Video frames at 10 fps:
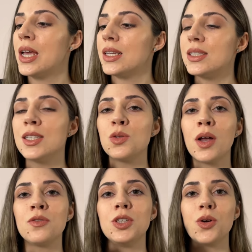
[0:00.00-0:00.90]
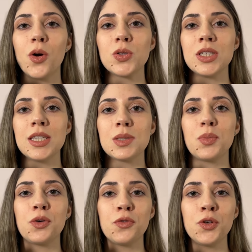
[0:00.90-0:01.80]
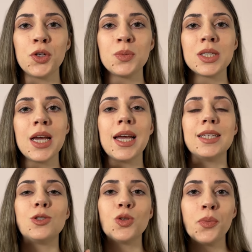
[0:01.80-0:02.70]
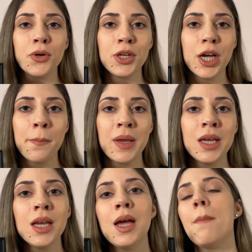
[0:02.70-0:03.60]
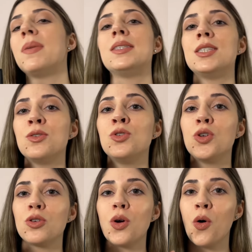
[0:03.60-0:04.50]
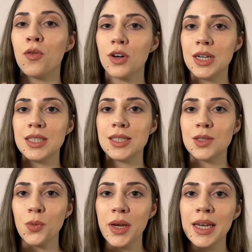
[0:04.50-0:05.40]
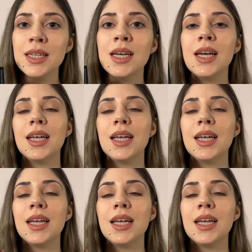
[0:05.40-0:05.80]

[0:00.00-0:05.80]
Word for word: This is one of the coziest perfumes. It's super yummy but still not overly sweet.